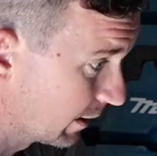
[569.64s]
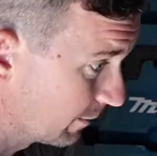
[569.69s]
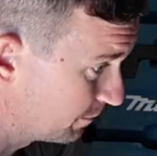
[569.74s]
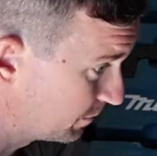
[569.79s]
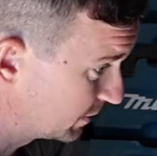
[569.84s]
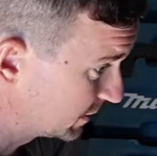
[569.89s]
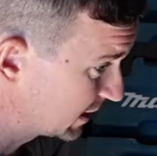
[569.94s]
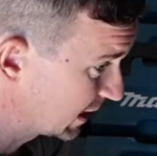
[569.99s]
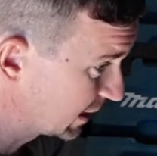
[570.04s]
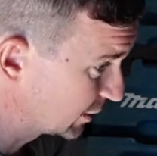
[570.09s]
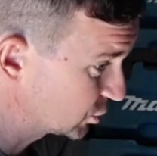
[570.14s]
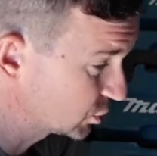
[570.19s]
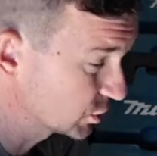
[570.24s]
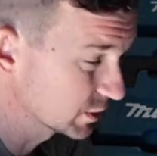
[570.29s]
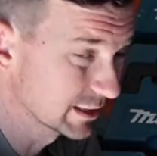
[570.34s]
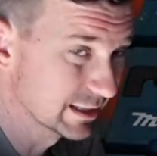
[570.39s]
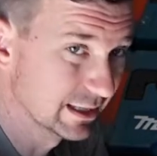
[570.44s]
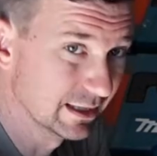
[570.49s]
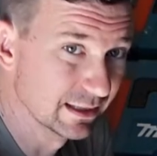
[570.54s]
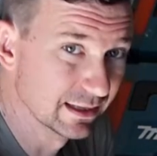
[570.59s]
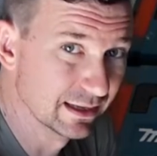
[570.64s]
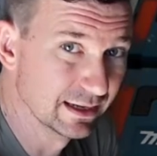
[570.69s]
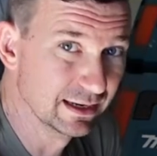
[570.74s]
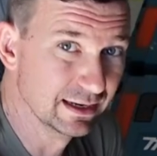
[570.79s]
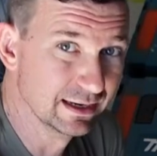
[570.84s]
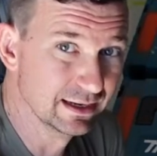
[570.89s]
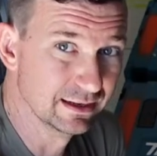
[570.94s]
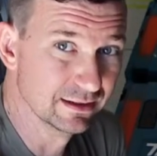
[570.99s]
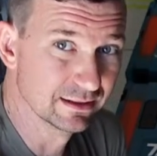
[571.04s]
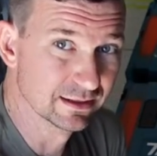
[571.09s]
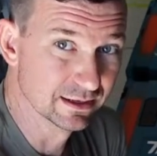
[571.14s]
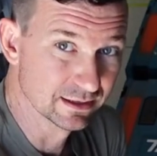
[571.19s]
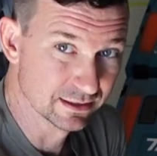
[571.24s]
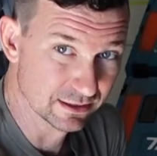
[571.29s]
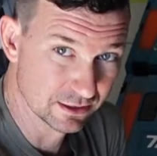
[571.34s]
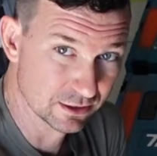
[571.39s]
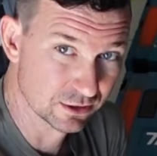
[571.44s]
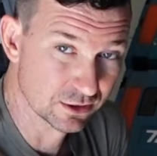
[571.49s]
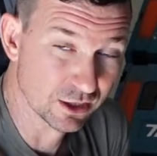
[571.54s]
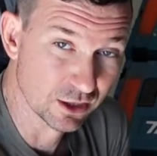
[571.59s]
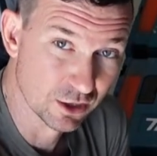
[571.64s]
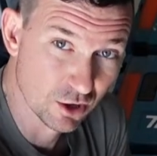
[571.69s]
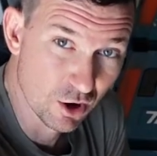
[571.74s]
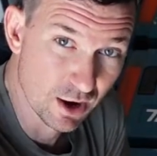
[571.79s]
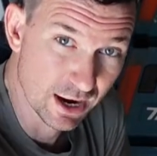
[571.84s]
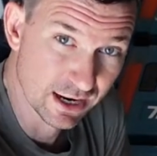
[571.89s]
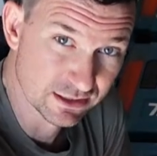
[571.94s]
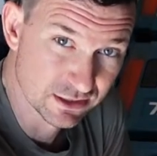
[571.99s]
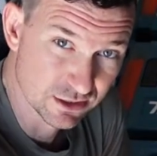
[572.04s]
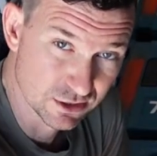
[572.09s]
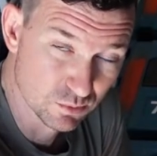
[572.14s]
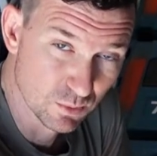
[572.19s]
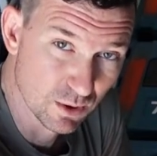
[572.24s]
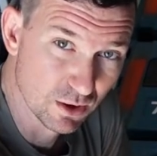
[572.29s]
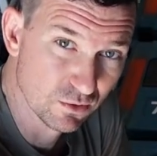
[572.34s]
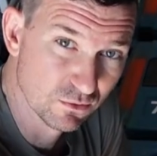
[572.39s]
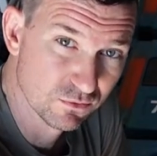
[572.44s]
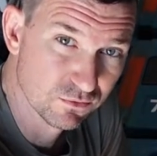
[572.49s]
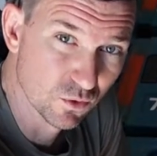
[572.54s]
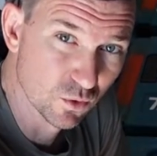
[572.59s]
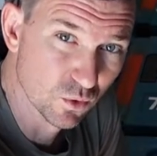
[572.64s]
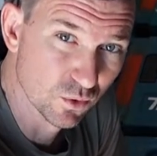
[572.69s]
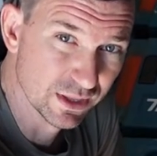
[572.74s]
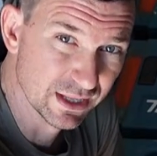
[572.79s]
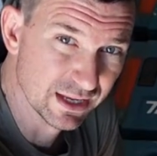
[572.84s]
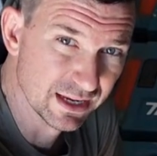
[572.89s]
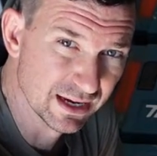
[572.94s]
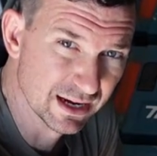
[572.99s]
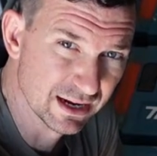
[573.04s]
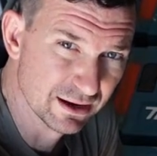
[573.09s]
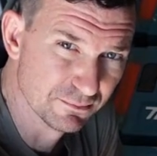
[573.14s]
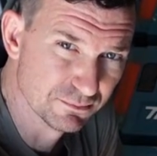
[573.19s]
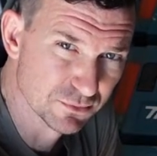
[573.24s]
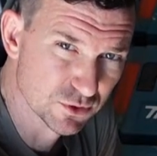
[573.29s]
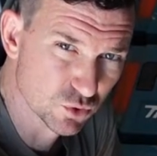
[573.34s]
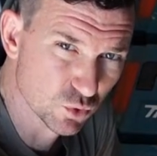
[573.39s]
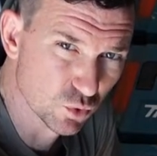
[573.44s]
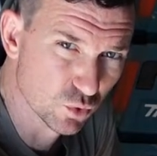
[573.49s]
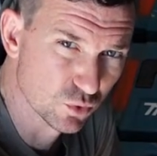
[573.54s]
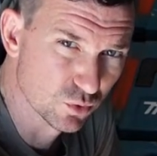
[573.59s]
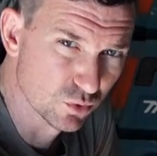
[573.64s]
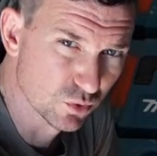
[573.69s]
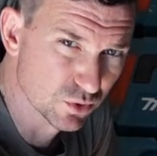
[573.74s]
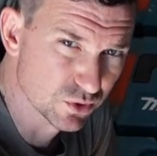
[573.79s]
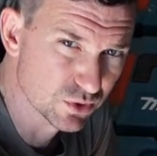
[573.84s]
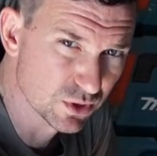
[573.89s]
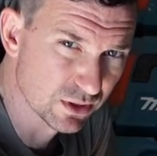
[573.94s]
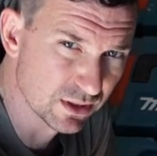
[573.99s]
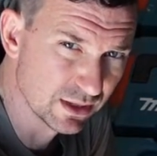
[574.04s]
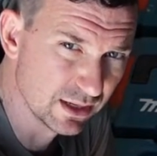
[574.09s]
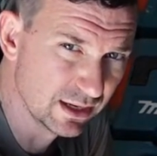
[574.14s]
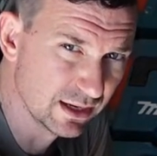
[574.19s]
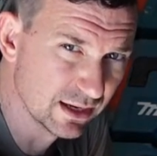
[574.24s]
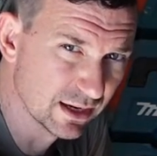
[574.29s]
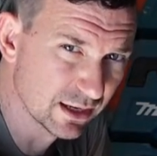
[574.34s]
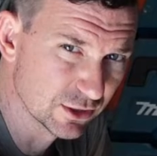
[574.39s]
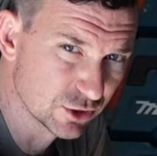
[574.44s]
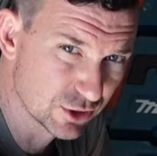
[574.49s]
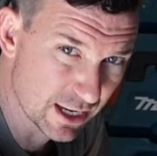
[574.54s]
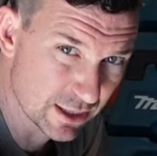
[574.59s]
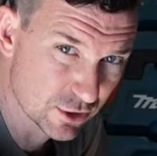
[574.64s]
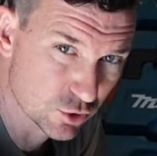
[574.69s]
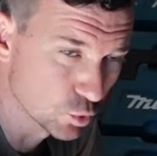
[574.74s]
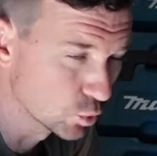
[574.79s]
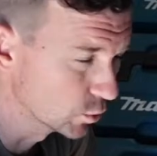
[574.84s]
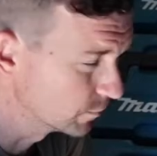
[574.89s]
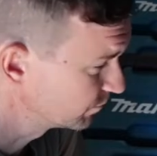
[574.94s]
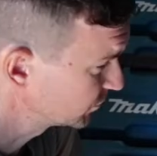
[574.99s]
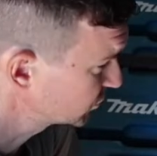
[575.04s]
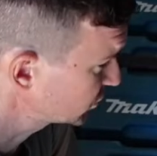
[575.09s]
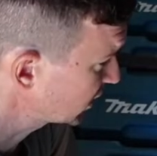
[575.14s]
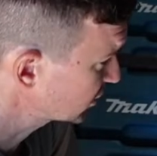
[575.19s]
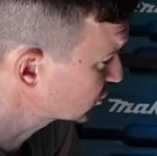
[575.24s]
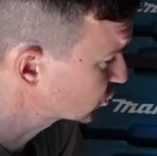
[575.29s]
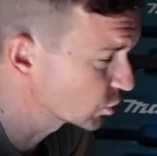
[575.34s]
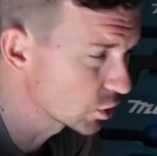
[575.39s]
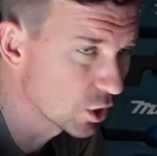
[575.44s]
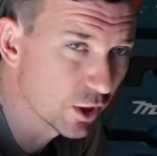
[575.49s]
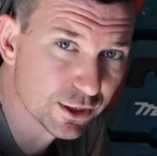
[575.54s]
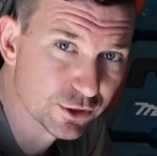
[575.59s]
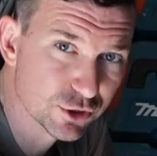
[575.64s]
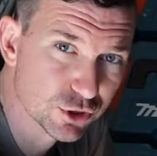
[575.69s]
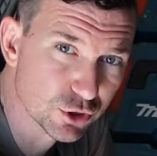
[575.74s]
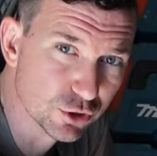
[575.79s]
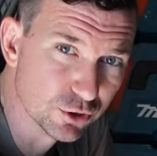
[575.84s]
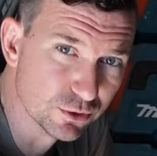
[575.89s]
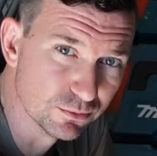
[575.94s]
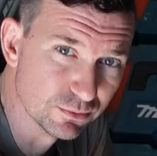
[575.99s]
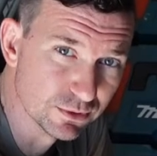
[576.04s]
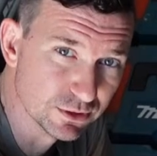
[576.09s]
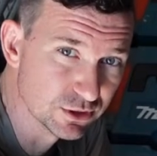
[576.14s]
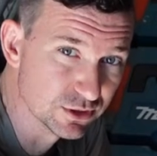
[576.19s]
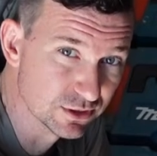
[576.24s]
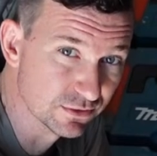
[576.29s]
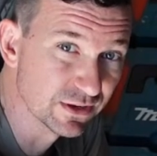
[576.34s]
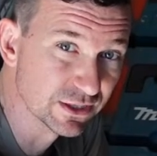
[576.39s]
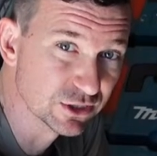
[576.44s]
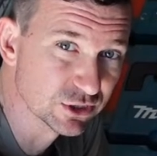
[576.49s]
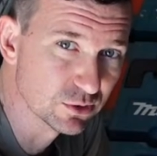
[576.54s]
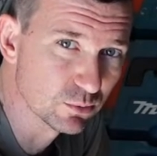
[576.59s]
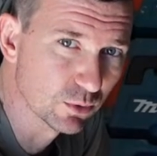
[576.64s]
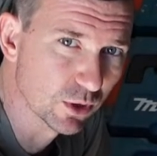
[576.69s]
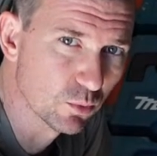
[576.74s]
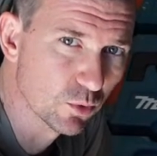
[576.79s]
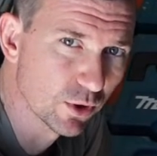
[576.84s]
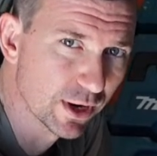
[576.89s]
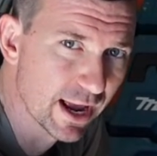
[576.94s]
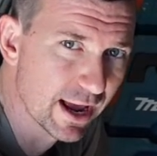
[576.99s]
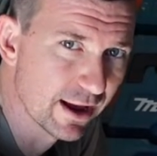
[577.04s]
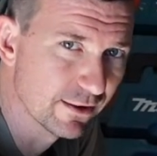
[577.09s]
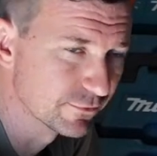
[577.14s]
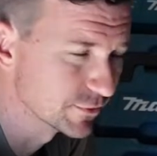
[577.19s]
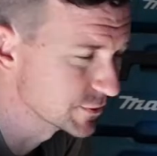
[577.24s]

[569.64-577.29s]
Potentially the guides as well for the saw, or also the track saw guides too, which is eventually what I want to have.